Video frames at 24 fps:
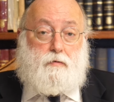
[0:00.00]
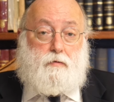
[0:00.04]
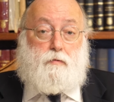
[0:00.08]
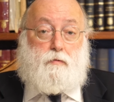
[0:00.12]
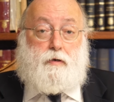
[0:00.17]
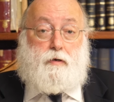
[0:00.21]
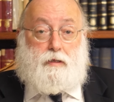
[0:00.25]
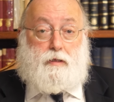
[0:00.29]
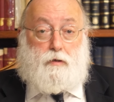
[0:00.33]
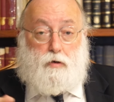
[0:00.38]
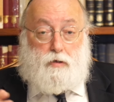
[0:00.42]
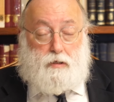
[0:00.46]

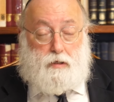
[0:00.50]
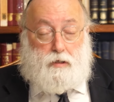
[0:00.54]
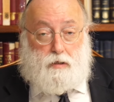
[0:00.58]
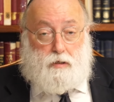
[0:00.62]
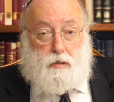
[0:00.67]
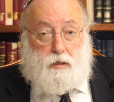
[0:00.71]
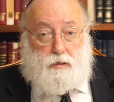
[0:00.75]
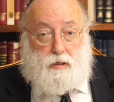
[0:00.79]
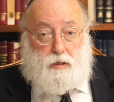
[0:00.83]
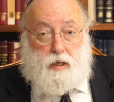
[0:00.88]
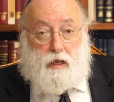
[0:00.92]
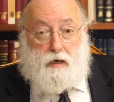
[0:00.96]
when he looks
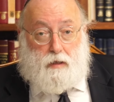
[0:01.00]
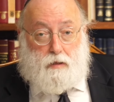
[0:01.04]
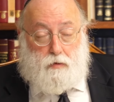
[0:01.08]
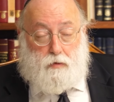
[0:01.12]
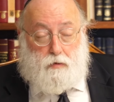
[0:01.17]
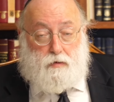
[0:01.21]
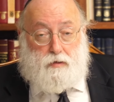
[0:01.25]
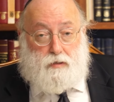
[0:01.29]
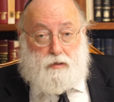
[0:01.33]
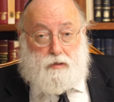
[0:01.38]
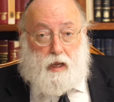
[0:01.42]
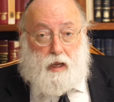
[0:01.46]
into Torah,
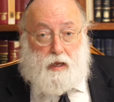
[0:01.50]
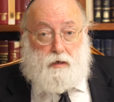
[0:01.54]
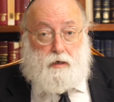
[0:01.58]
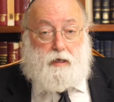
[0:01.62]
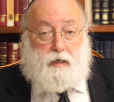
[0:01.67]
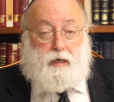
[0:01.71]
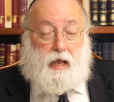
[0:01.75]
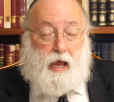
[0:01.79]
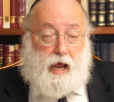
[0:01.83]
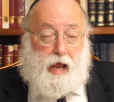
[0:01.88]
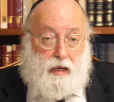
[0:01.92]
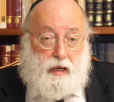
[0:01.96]
learns Torah,
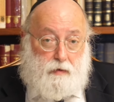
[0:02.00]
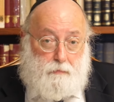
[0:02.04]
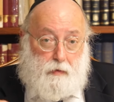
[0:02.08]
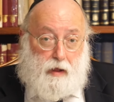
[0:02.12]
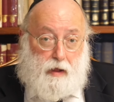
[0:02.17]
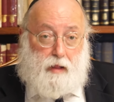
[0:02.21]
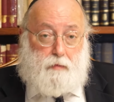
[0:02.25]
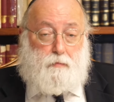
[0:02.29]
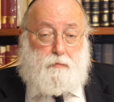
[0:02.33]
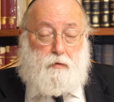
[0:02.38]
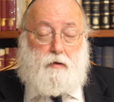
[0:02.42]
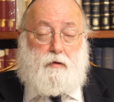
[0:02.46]
Kayam
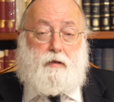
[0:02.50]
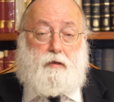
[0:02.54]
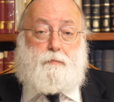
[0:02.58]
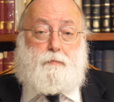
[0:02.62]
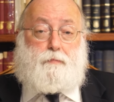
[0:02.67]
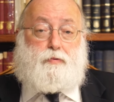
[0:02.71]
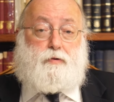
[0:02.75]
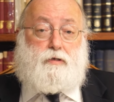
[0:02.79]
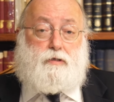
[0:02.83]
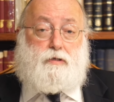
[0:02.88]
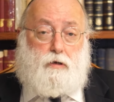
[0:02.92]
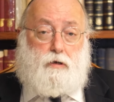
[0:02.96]
Alma, he
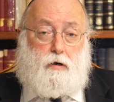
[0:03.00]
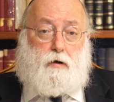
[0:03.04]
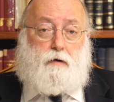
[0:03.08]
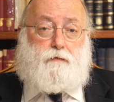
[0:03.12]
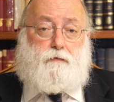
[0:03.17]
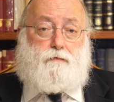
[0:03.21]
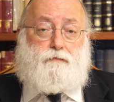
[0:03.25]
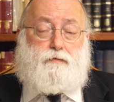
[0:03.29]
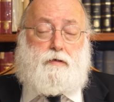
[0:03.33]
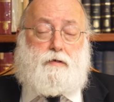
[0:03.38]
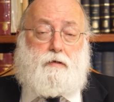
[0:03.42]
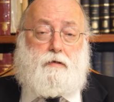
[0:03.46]

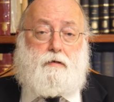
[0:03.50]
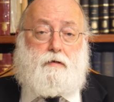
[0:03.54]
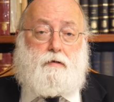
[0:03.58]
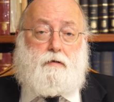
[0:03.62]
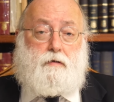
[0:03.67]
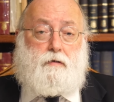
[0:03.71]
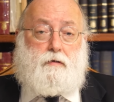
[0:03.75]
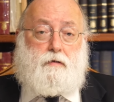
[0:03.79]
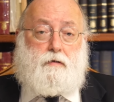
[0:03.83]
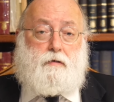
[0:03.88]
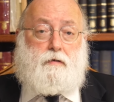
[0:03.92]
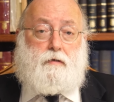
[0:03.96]
preserves
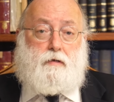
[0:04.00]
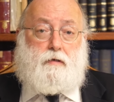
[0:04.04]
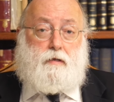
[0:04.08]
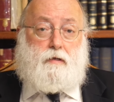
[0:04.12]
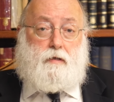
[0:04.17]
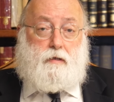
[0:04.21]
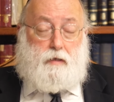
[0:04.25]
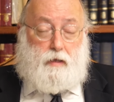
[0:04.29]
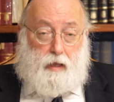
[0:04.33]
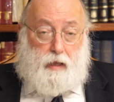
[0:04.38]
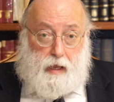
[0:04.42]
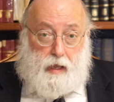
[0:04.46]

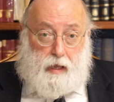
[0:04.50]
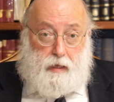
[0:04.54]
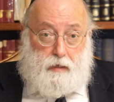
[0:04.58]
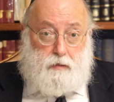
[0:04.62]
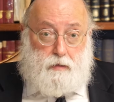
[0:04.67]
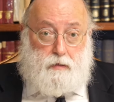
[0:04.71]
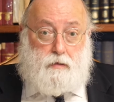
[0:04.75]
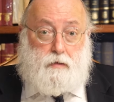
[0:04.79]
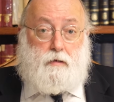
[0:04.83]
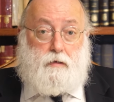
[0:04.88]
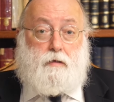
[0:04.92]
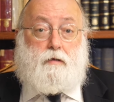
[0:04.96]

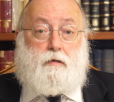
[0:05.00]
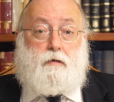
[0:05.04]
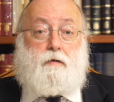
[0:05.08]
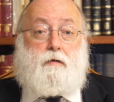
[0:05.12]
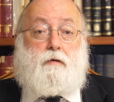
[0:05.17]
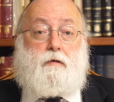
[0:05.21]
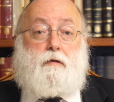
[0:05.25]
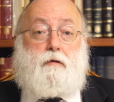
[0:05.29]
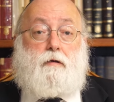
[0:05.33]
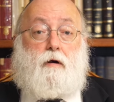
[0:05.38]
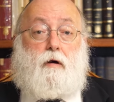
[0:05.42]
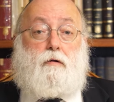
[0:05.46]
and
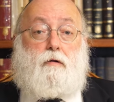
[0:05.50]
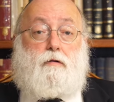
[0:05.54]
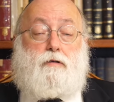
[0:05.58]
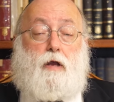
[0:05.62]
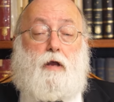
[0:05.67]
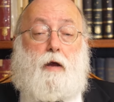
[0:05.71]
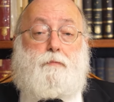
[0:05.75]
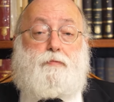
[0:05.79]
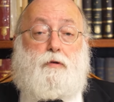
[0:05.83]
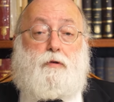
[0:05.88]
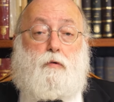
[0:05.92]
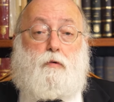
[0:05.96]
holds
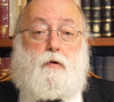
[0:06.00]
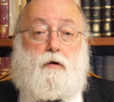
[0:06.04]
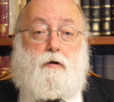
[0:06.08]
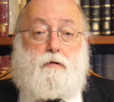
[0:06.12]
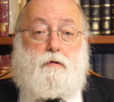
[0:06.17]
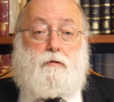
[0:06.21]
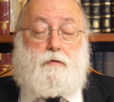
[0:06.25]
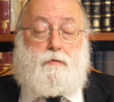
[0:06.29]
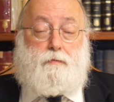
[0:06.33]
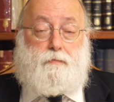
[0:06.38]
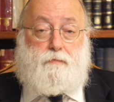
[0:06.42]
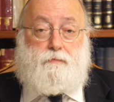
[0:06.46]
up the
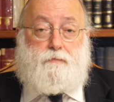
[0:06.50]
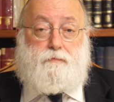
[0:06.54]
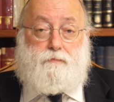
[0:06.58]
world.